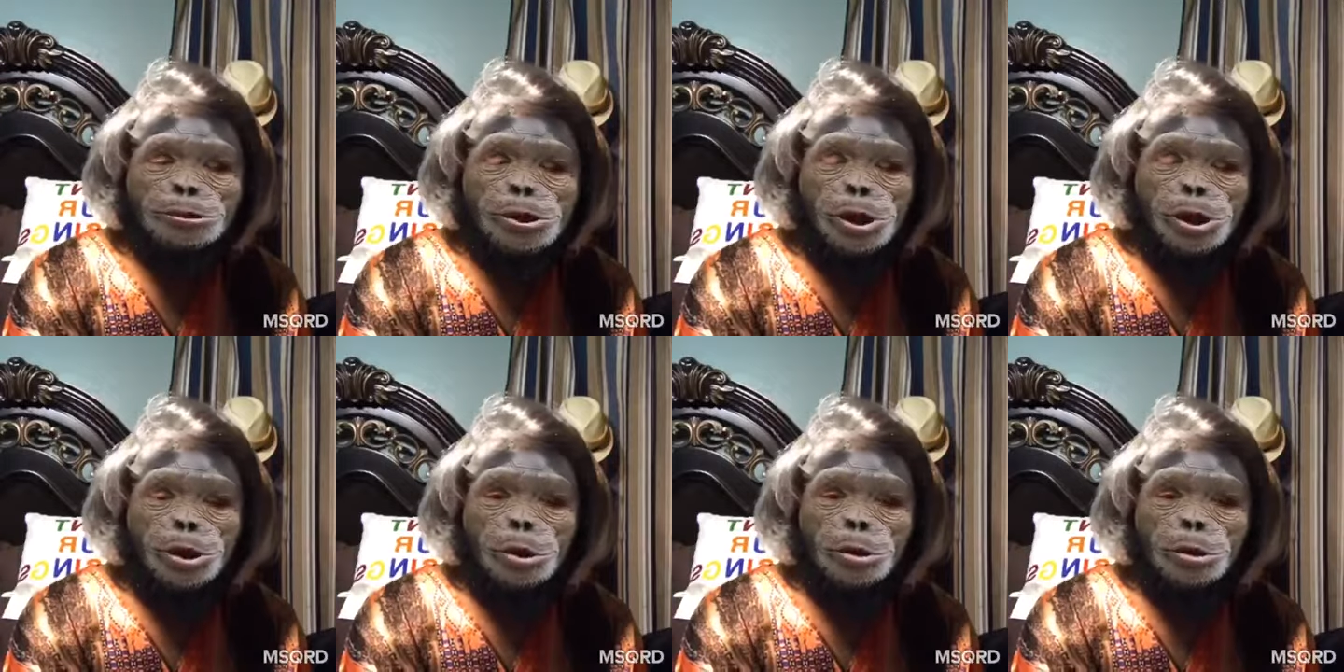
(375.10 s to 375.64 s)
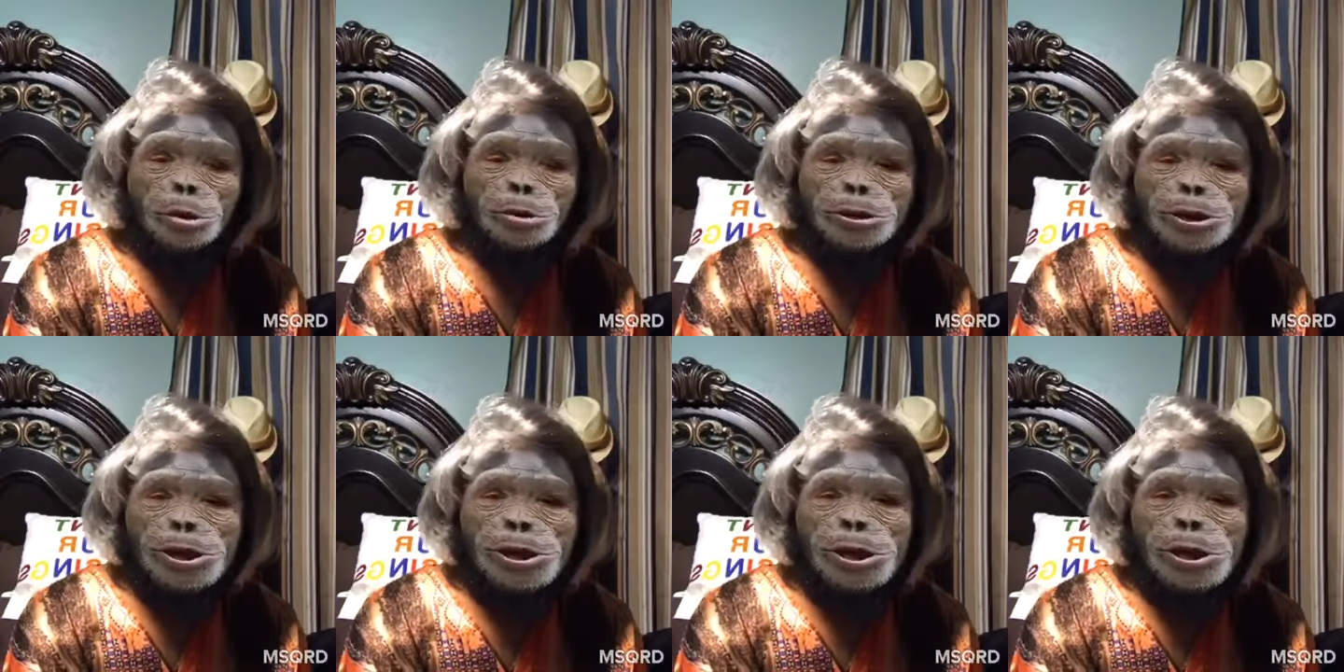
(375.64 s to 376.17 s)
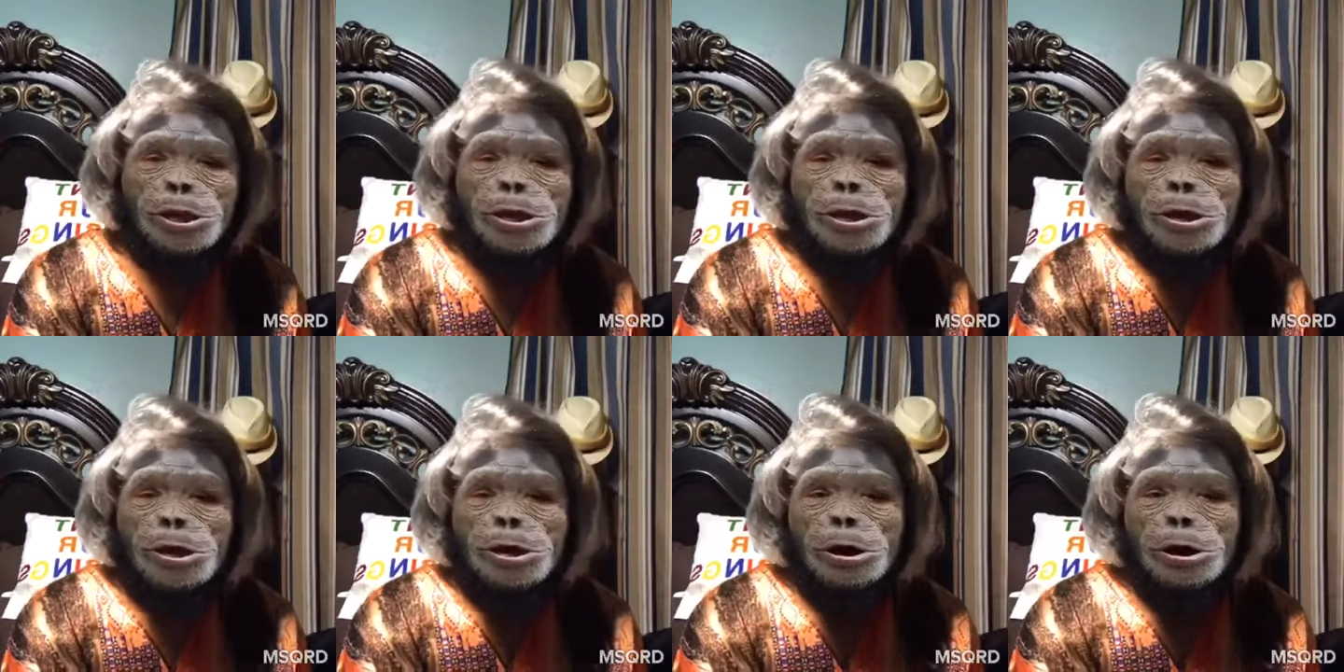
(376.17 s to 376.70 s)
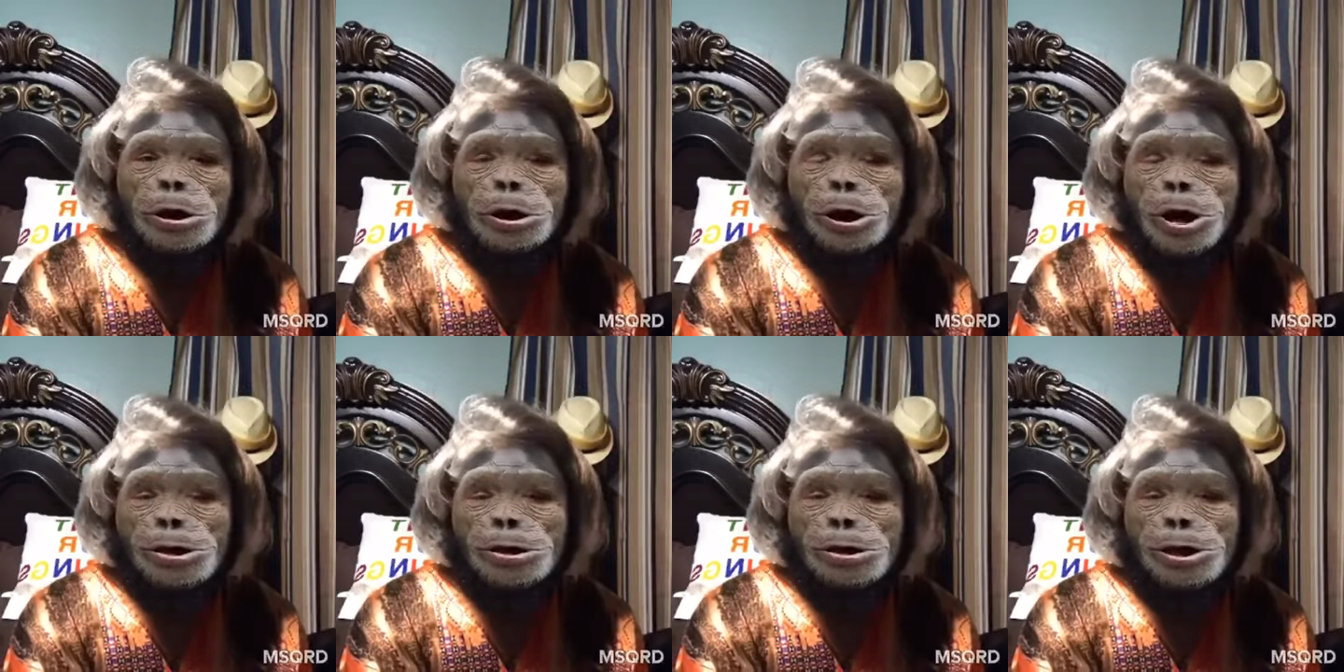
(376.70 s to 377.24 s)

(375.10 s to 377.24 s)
Oh, okay uh,